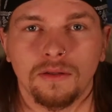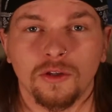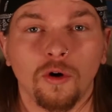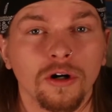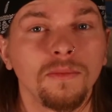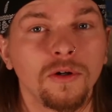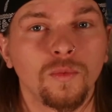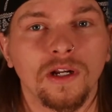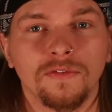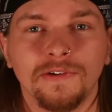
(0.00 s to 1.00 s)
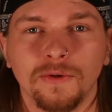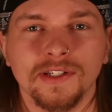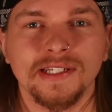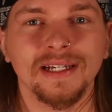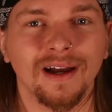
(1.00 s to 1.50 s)
The hormone we are
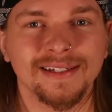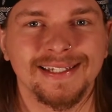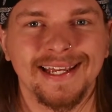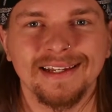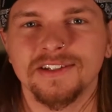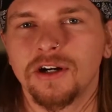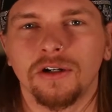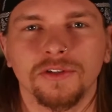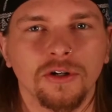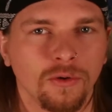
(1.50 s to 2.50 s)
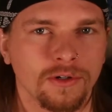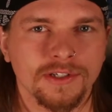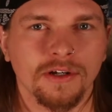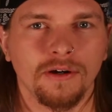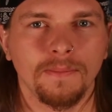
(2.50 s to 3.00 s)
focusing on today is called
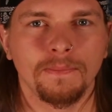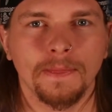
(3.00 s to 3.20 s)
cortisol.